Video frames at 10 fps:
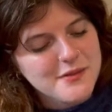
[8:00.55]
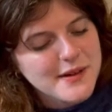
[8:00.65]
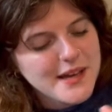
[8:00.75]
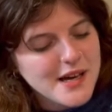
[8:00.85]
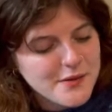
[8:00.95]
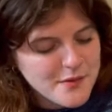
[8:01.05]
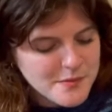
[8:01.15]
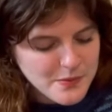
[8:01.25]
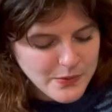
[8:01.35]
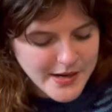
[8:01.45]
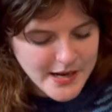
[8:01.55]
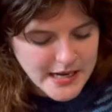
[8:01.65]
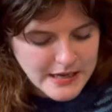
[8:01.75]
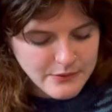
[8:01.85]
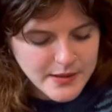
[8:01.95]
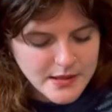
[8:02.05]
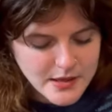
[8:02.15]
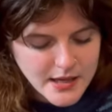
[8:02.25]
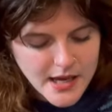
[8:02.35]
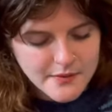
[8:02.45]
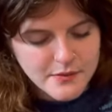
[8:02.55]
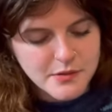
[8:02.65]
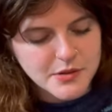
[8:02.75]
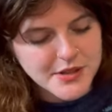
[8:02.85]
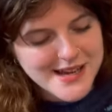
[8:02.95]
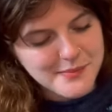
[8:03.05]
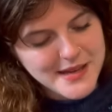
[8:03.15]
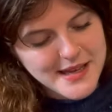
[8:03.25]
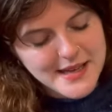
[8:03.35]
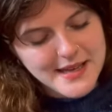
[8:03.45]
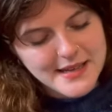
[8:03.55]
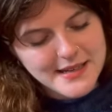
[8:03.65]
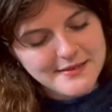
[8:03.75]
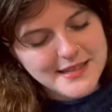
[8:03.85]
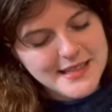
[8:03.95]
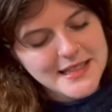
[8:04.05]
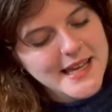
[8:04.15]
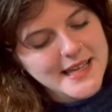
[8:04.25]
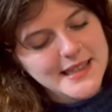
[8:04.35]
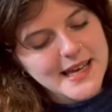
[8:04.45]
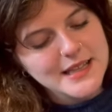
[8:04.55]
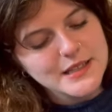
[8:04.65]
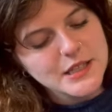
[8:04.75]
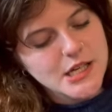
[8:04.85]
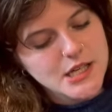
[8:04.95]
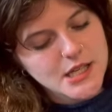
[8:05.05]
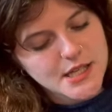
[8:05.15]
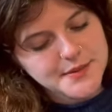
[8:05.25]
quite often been wearing it with the cuff rolled up, and I really like that look.